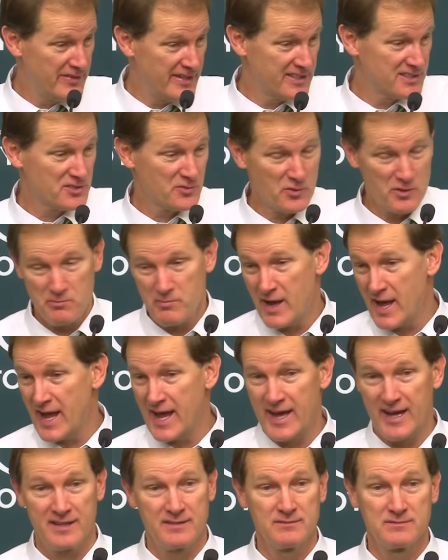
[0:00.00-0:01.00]
vets were
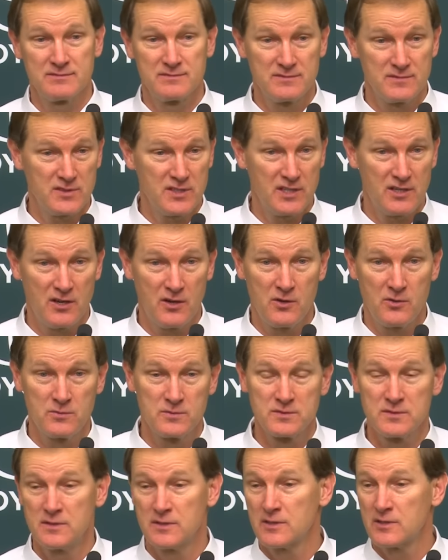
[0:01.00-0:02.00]
bad, you know,
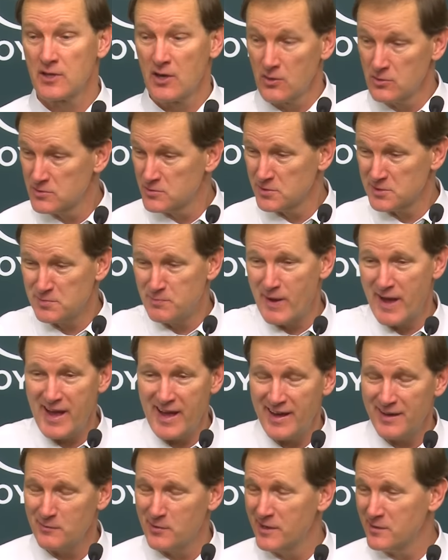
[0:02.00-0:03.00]
coach was
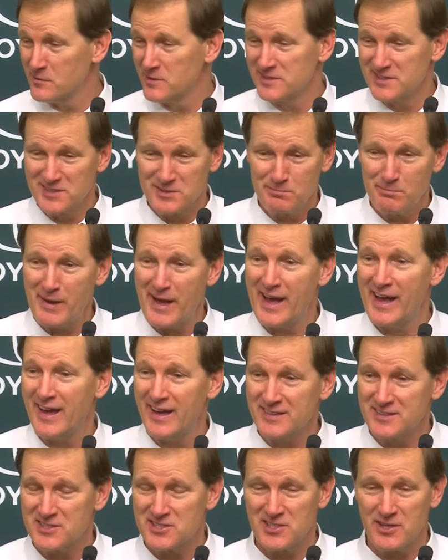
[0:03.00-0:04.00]
bad. we were just
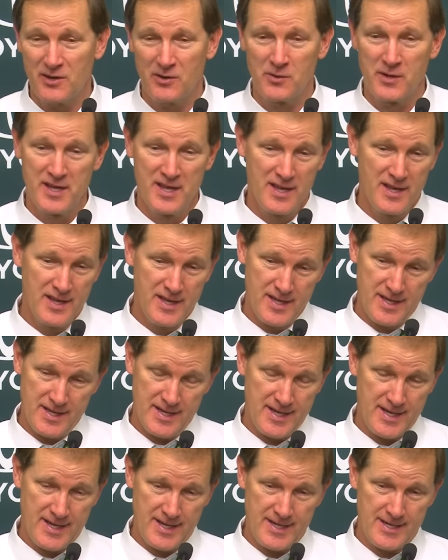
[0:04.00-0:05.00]
bad. So
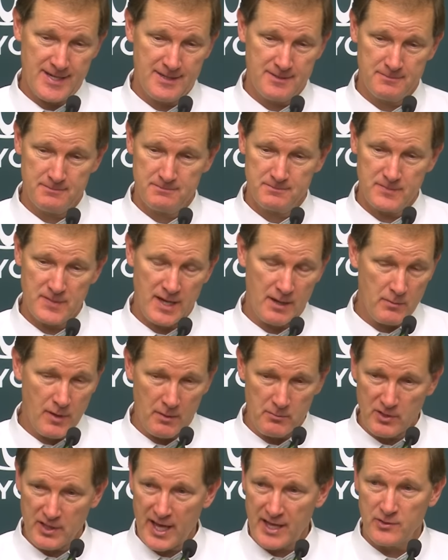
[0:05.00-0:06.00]
um, I'm,
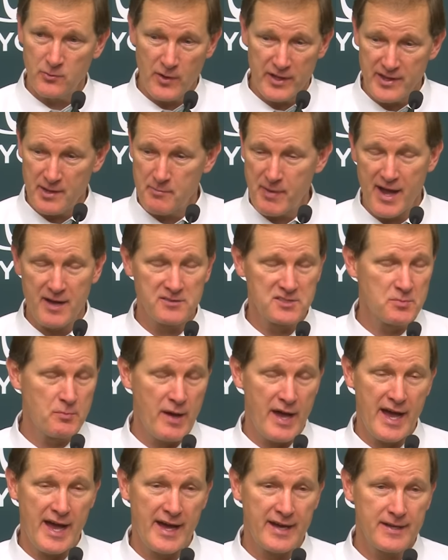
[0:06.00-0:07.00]
I'm, glad the way they bounced
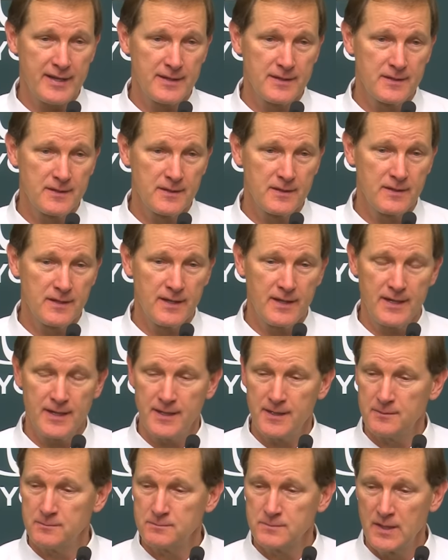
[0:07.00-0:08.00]
back.
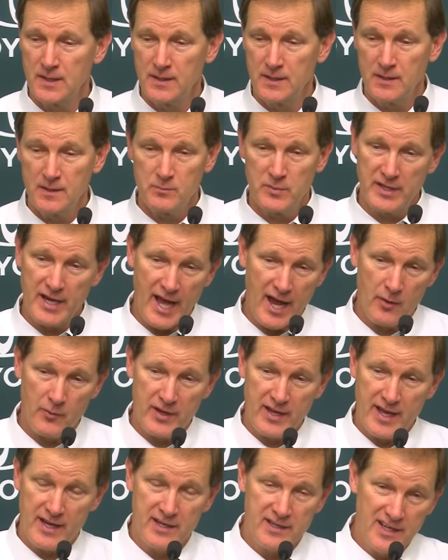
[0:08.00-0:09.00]
Um, but now
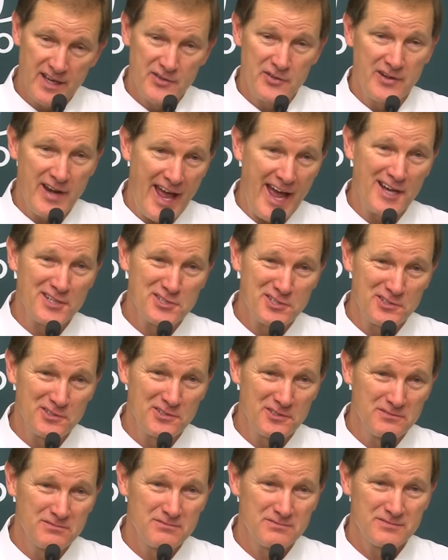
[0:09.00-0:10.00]
we got another
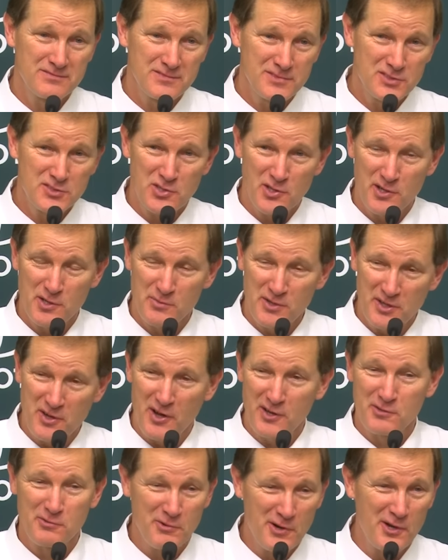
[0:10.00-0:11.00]
national tournament
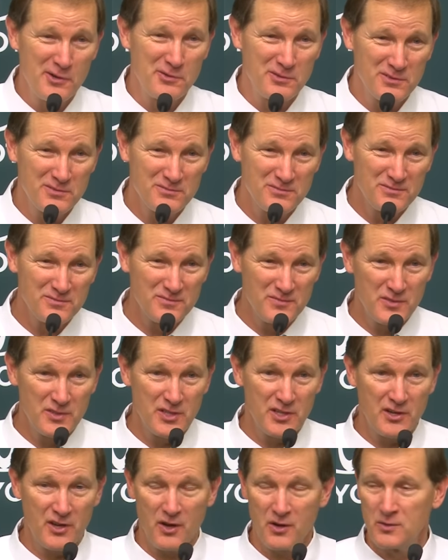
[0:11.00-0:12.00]
on the road,
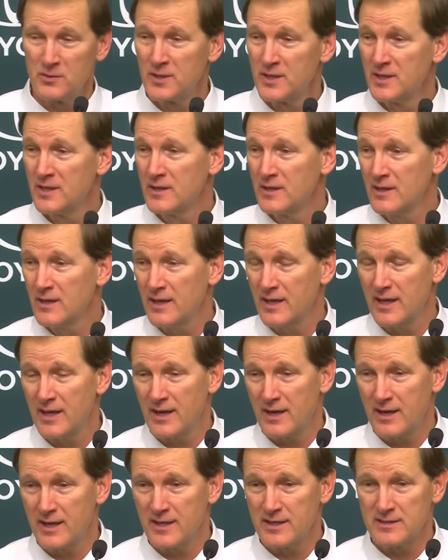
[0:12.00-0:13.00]
you know,
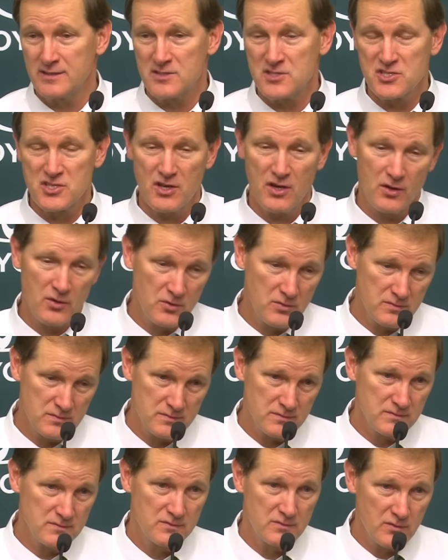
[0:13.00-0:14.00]
and and so
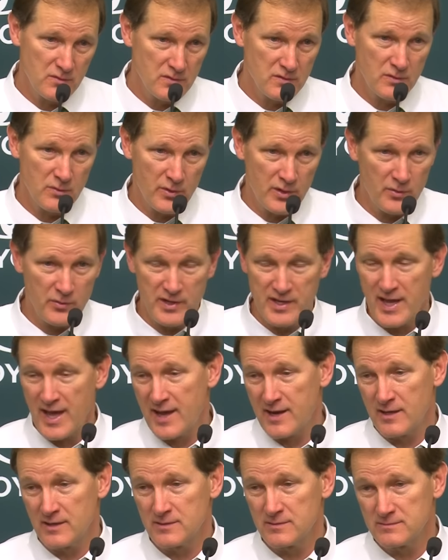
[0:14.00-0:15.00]
we we
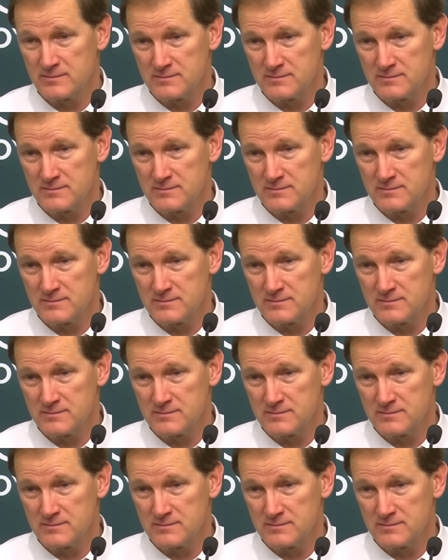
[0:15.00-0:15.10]
gotta